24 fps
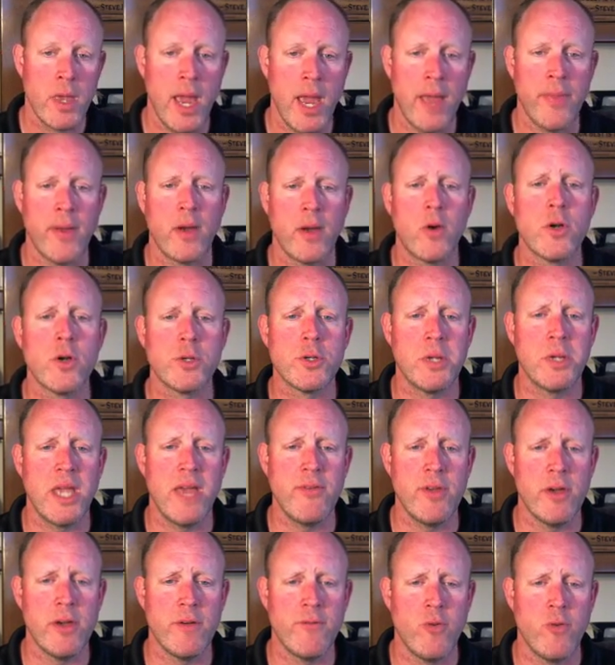And of course, we
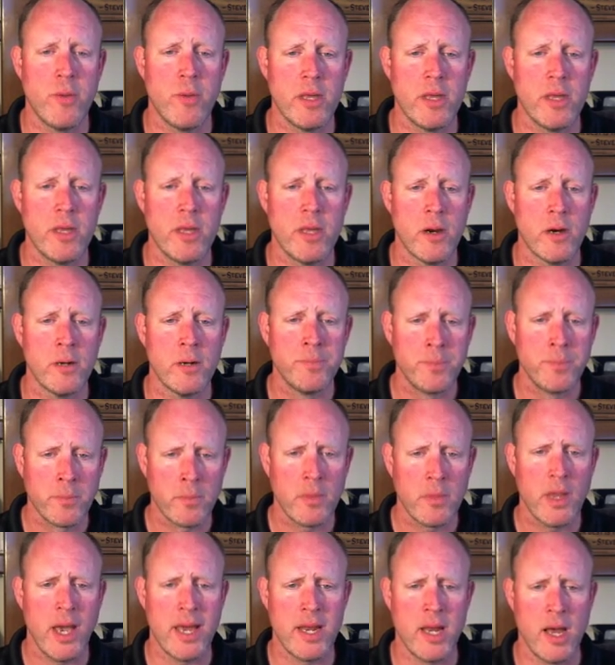gave you a formula here,
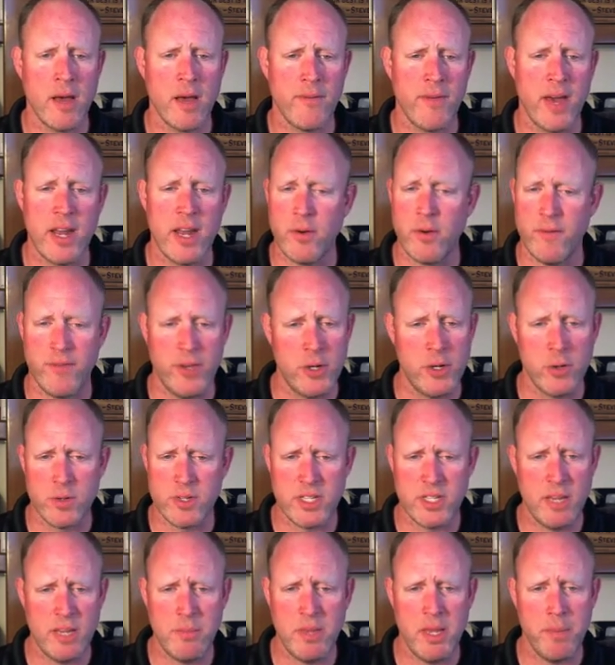and if you don't
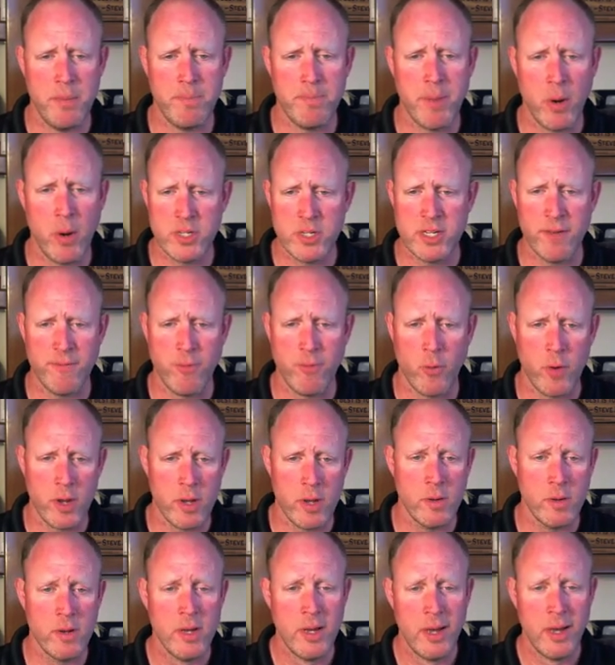see me post it for
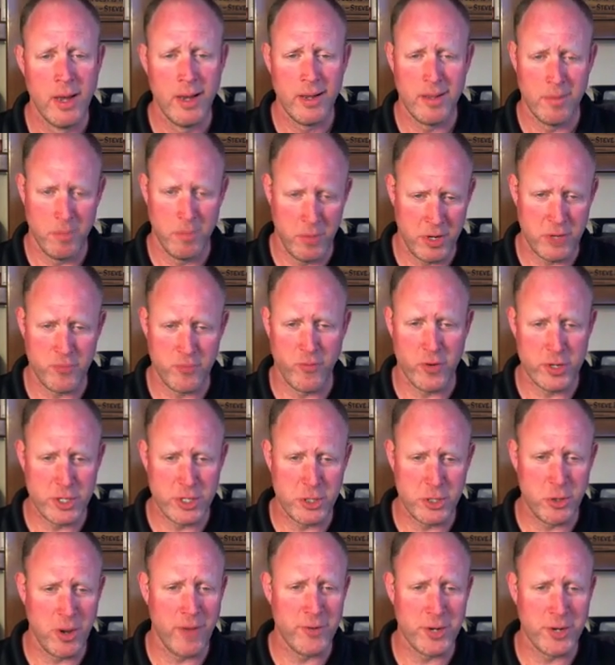you,
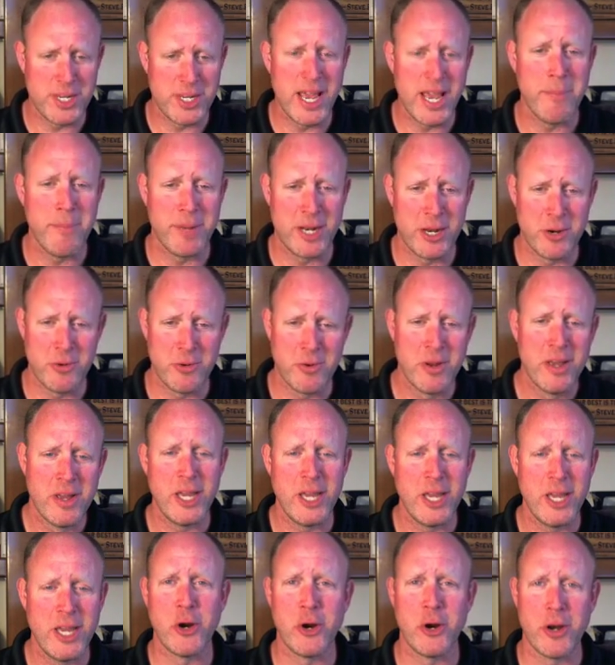versus you having to type it in
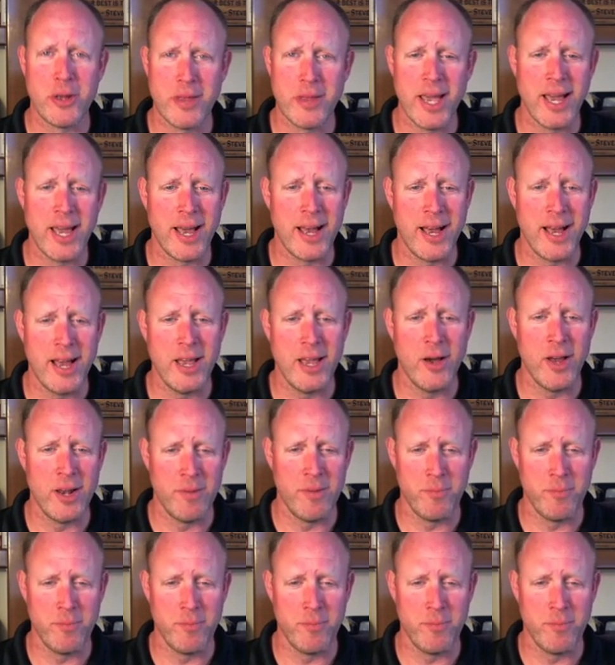here and I